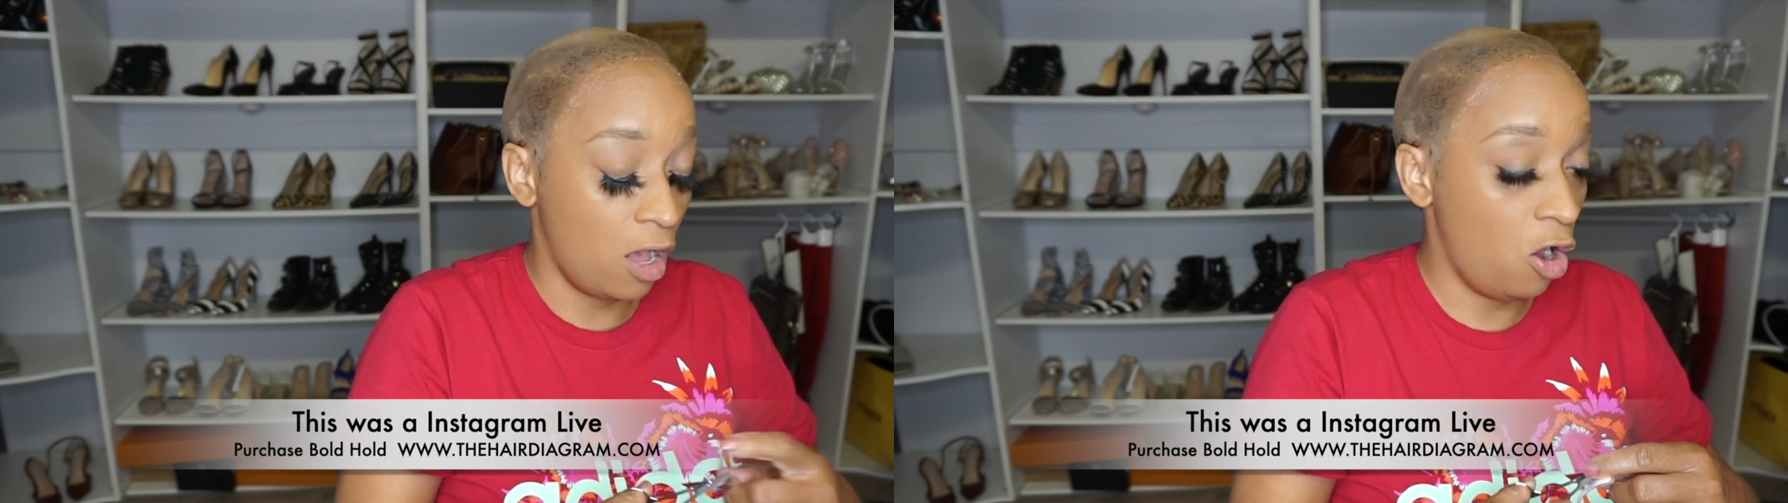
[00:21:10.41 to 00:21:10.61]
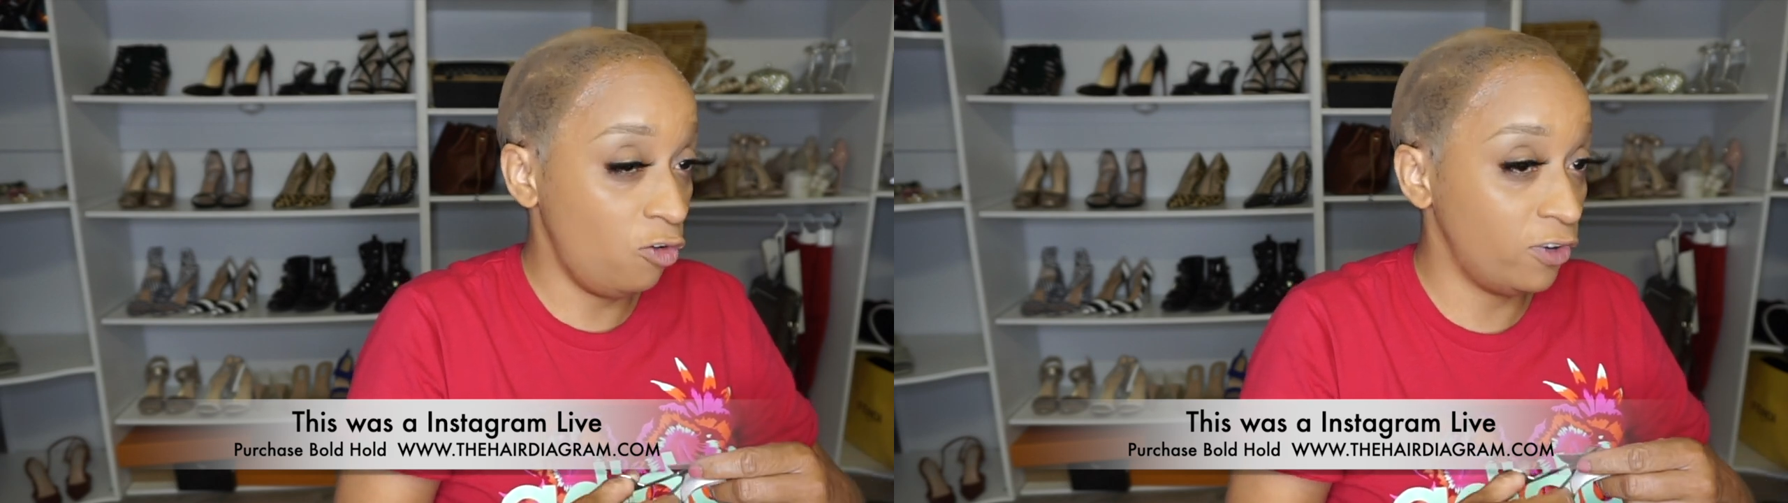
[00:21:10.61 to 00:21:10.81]

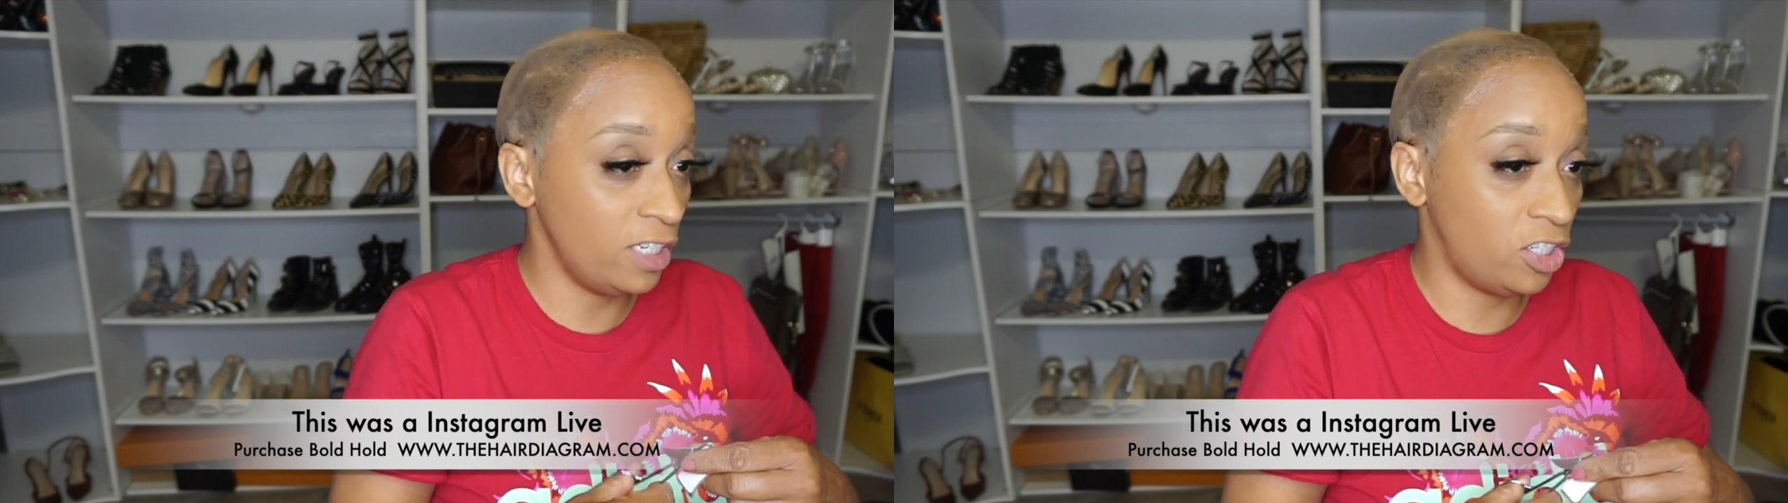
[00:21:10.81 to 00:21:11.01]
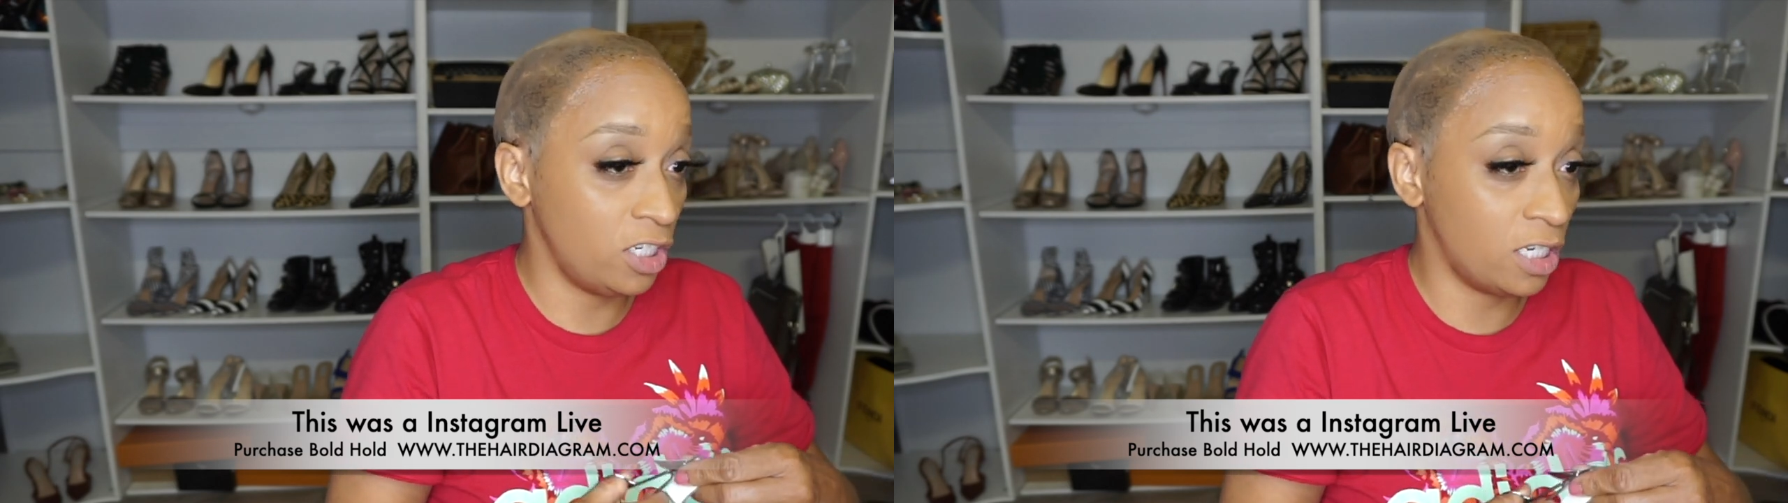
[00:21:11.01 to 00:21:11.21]

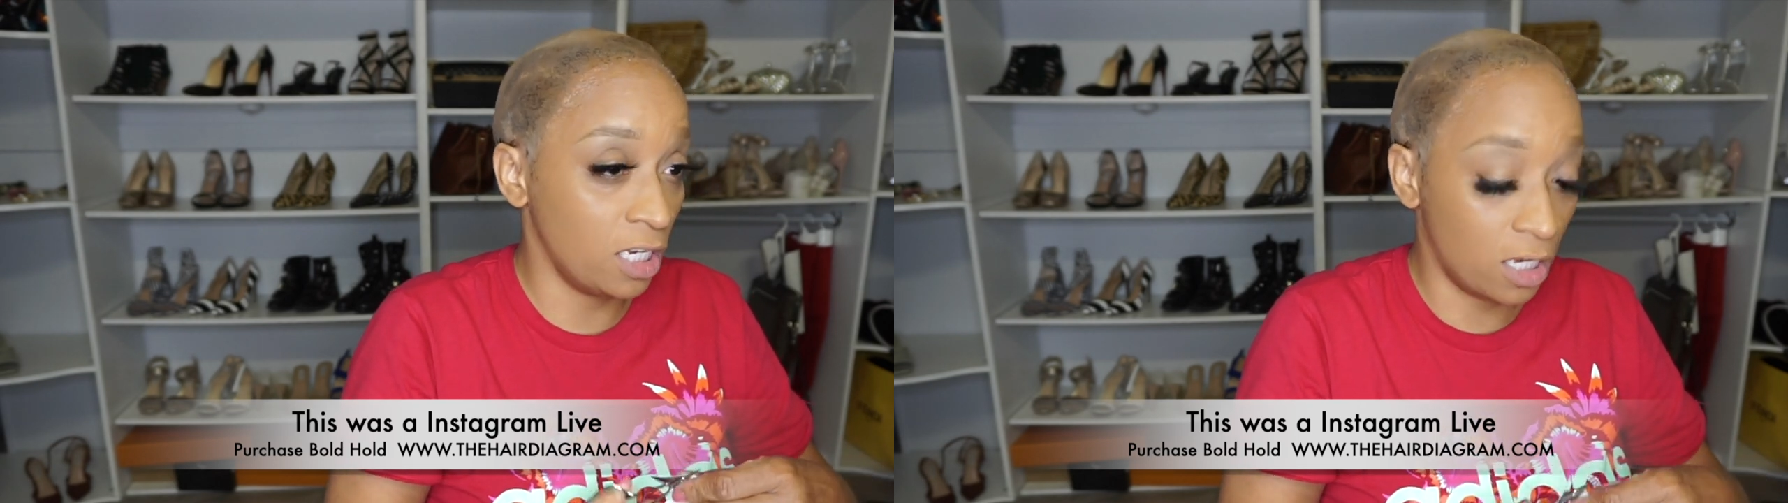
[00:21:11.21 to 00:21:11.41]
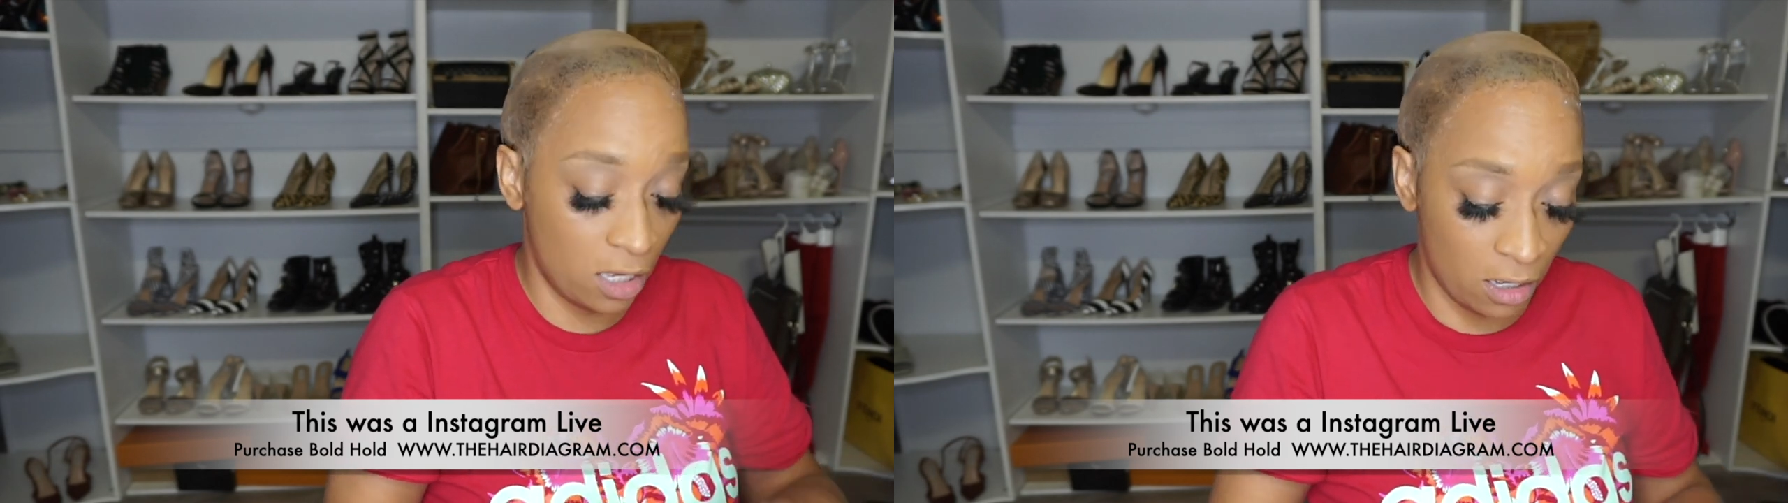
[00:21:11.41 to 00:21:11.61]
Hopefully she
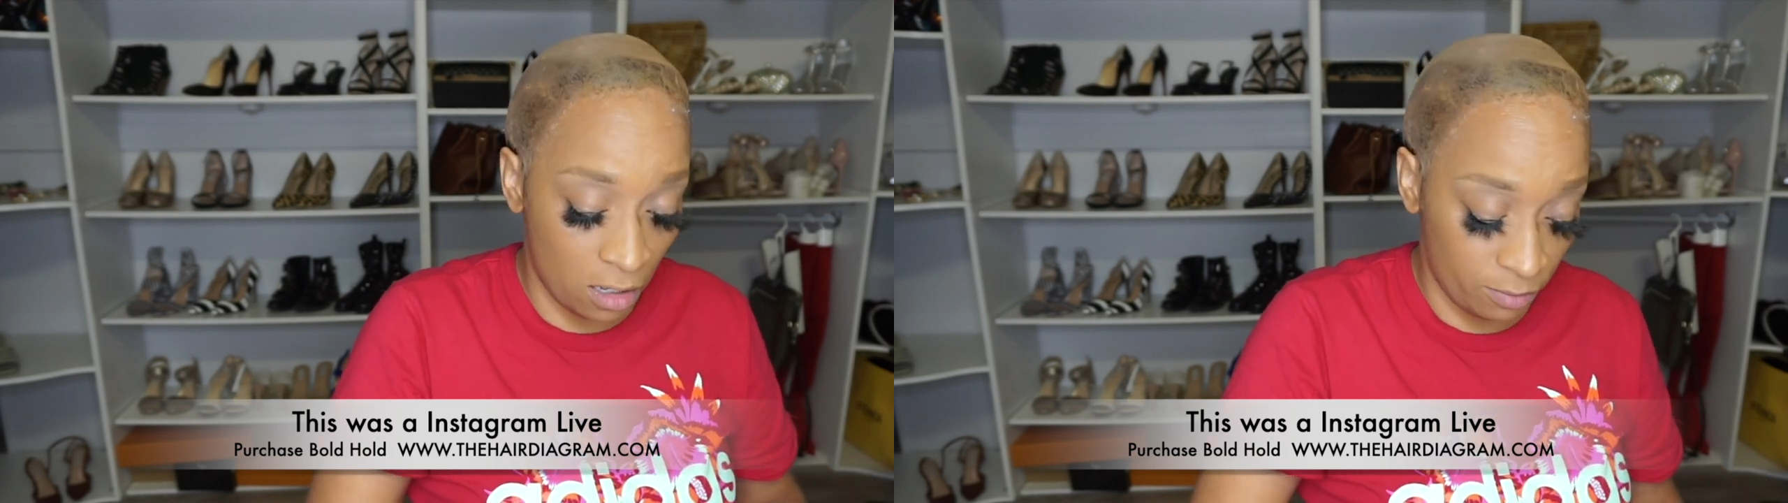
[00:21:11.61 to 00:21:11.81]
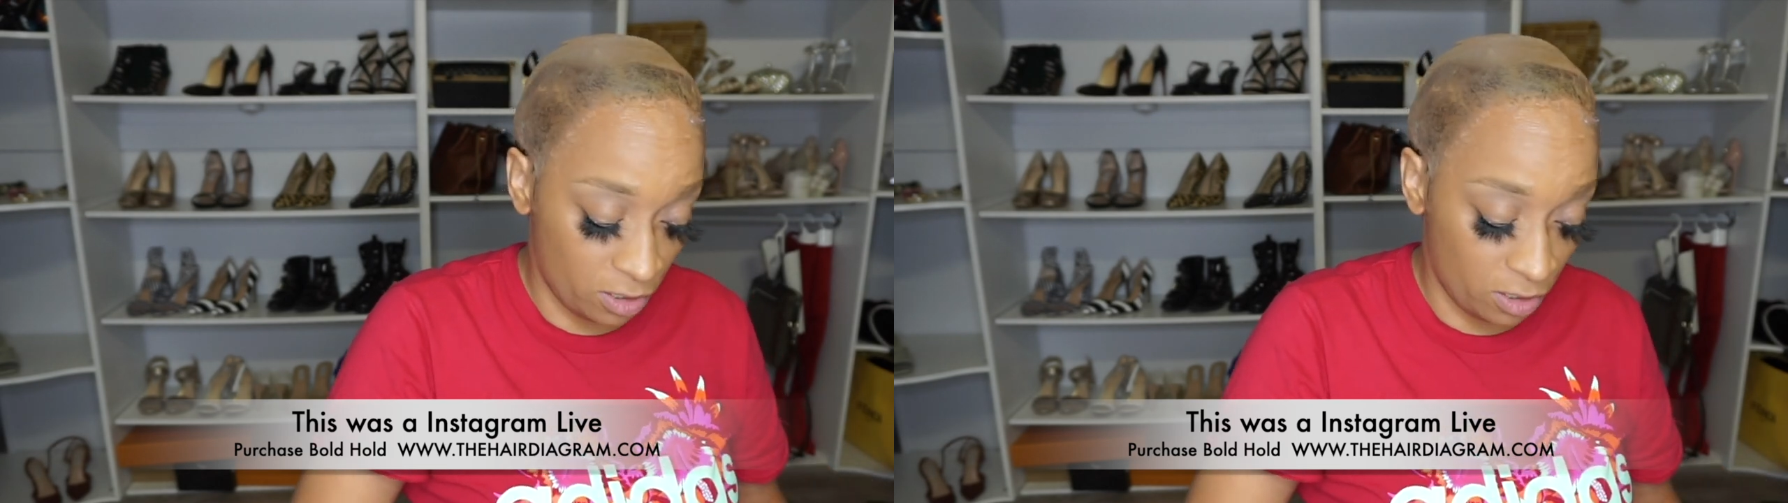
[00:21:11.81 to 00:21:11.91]
can come